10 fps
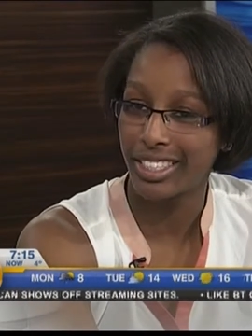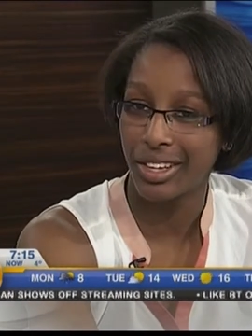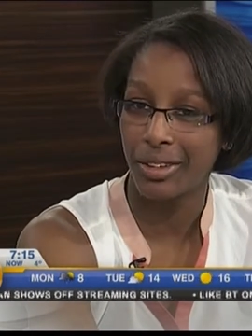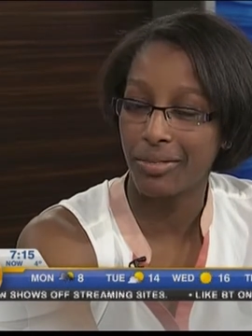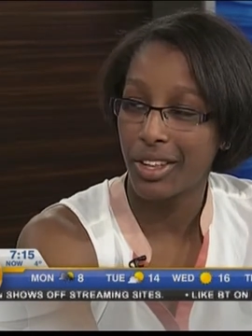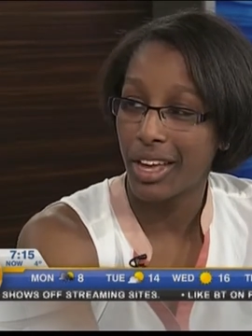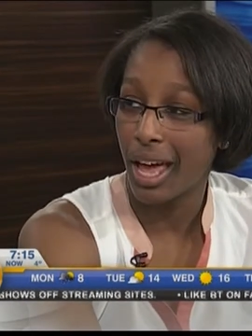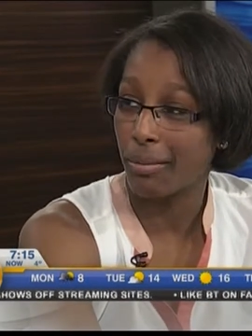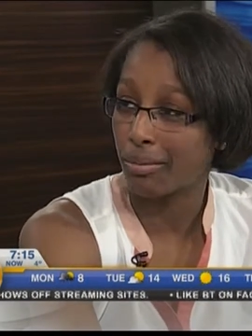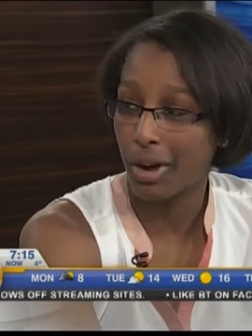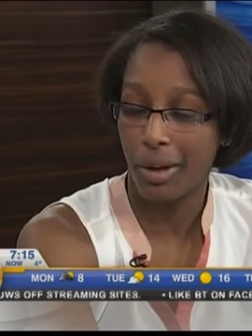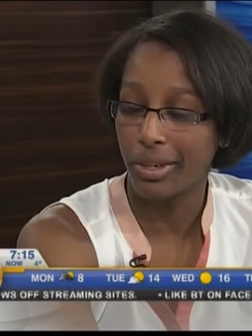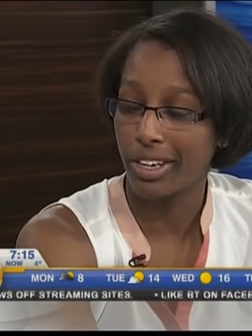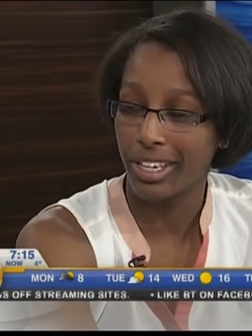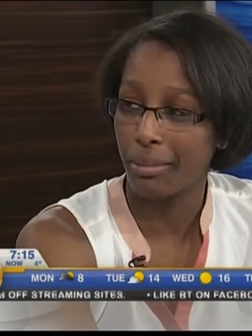So I'm
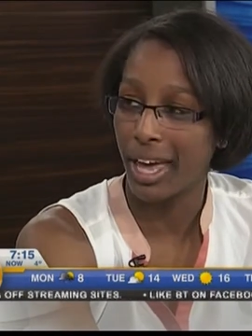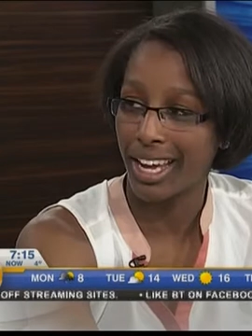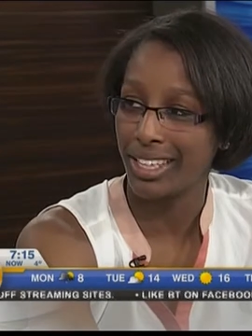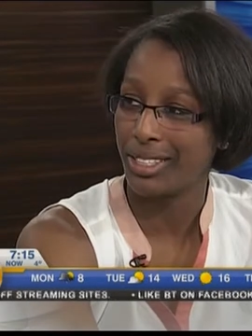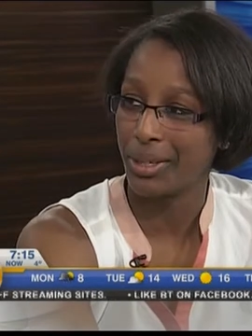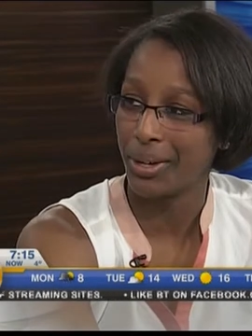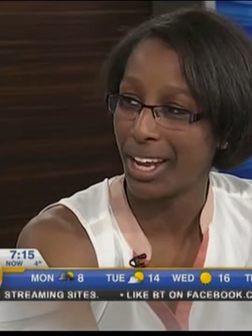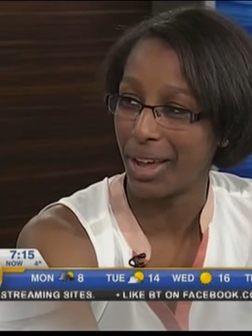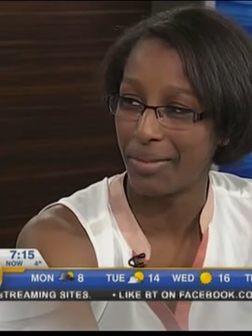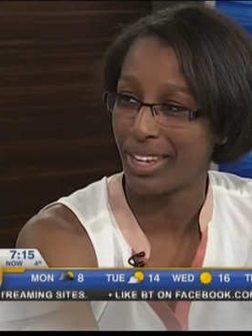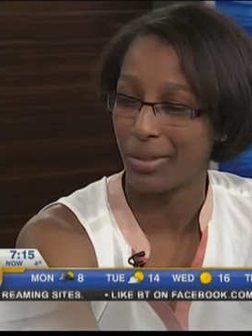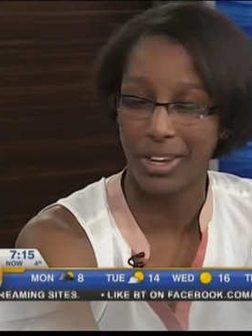probably going to get back into it. Yeah.